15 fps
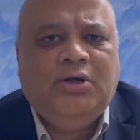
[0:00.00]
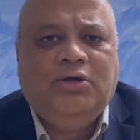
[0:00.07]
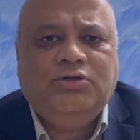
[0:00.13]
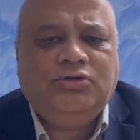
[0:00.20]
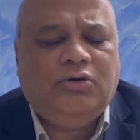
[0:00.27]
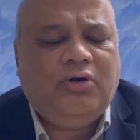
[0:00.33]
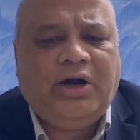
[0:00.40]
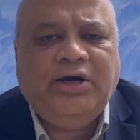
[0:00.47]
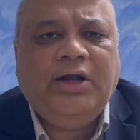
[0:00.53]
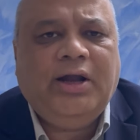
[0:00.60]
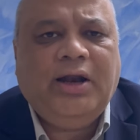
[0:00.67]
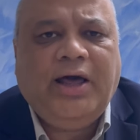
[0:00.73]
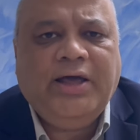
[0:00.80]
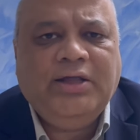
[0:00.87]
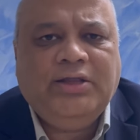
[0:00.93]
So
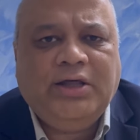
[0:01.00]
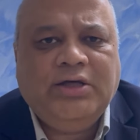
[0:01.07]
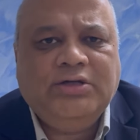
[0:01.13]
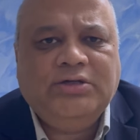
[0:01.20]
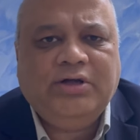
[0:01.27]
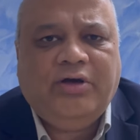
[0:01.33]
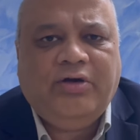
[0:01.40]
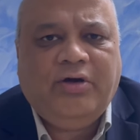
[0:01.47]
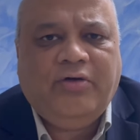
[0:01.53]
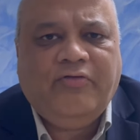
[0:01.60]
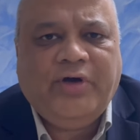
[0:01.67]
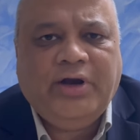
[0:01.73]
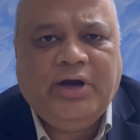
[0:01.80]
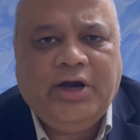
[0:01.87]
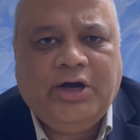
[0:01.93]
underlying things,
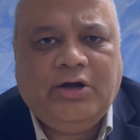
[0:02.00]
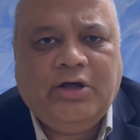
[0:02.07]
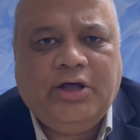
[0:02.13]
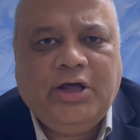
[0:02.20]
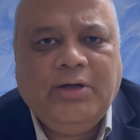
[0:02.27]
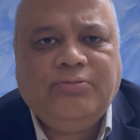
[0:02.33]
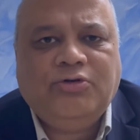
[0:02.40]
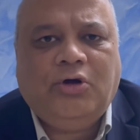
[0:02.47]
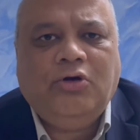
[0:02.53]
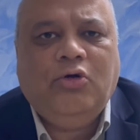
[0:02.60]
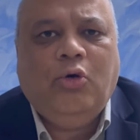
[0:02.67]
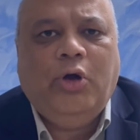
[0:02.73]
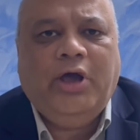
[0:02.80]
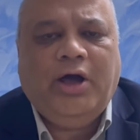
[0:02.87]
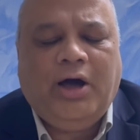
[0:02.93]
when it keeps on
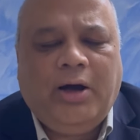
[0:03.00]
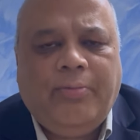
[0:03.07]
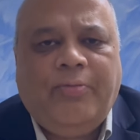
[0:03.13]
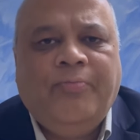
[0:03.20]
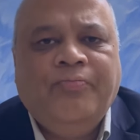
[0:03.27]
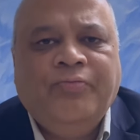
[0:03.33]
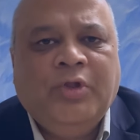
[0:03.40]
going up,